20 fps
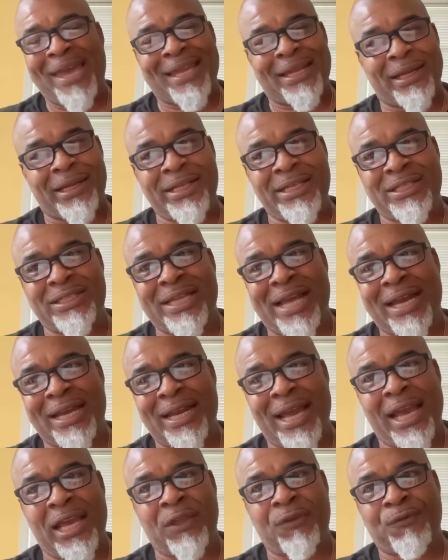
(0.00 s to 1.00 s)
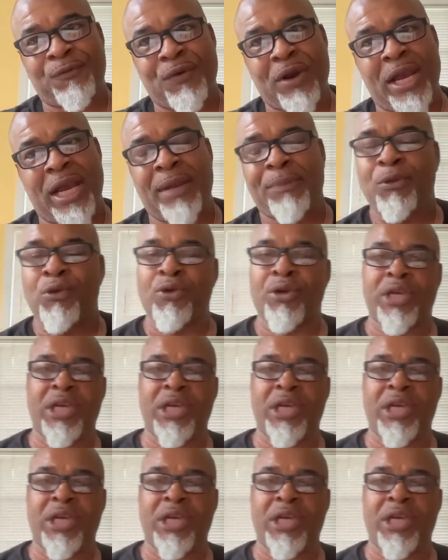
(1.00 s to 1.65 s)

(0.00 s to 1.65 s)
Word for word: at least that eighth frame,